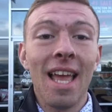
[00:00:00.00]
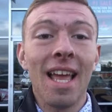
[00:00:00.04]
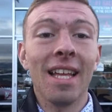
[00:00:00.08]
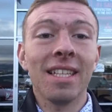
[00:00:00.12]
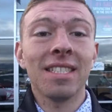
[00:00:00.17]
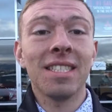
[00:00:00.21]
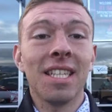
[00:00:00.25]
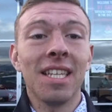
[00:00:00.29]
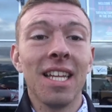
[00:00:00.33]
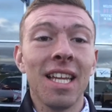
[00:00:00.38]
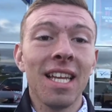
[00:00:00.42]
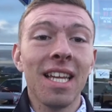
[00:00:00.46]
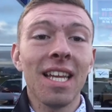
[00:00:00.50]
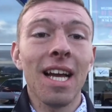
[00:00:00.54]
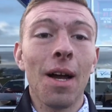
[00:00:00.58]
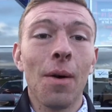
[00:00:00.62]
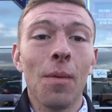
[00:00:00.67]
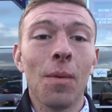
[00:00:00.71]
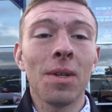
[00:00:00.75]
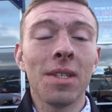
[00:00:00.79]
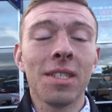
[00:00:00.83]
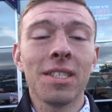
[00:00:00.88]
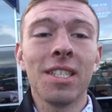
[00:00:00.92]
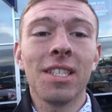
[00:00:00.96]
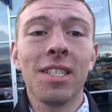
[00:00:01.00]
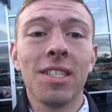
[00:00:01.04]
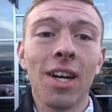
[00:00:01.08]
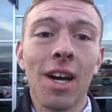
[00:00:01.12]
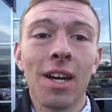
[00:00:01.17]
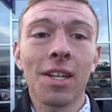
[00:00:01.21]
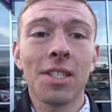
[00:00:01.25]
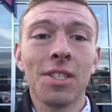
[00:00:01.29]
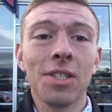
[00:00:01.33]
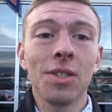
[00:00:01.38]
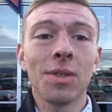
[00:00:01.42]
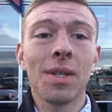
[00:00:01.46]
And today I wanted to
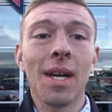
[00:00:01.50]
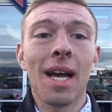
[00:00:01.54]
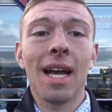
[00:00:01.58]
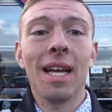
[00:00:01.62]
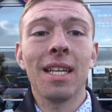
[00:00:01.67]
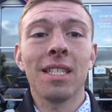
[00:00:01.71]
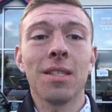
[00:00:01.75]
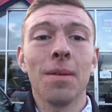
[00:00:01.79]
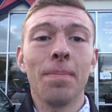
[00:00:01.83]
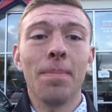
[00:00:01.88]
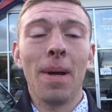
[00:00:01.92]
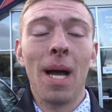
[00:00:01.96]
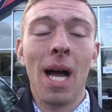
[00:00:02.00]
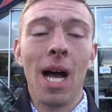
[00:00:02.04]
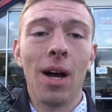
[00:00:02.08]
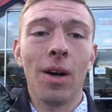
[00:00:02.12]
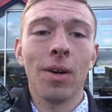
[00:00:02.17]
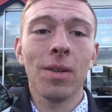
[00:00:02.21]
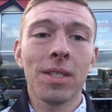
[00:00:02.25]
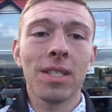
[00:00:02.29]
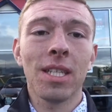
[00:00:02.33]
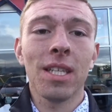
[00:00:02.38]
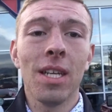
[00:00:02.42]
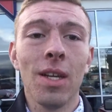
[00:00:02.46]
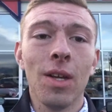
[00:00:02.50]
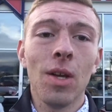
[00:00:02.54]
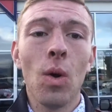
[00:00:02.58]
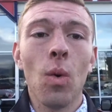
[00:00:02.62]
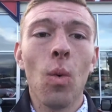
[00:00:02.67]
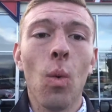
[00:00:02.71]
talk to you guys about